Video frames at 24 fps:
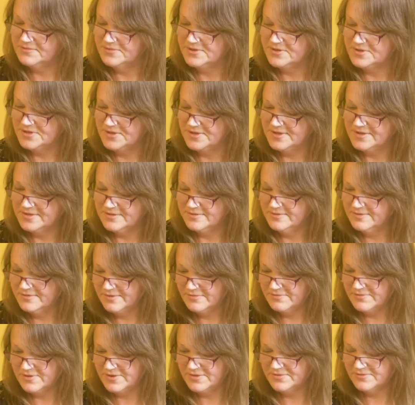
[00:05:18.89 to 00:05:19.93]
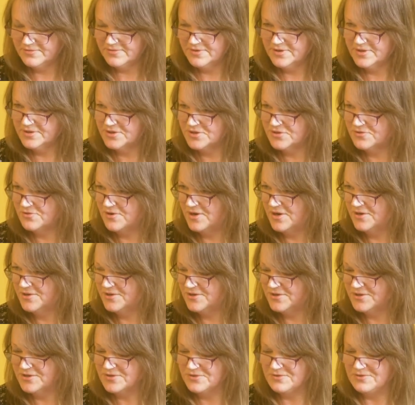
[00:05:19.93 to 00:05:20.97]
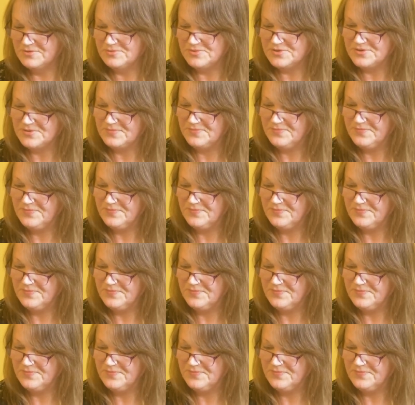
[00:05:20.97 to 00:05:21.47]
which is rather a strange description,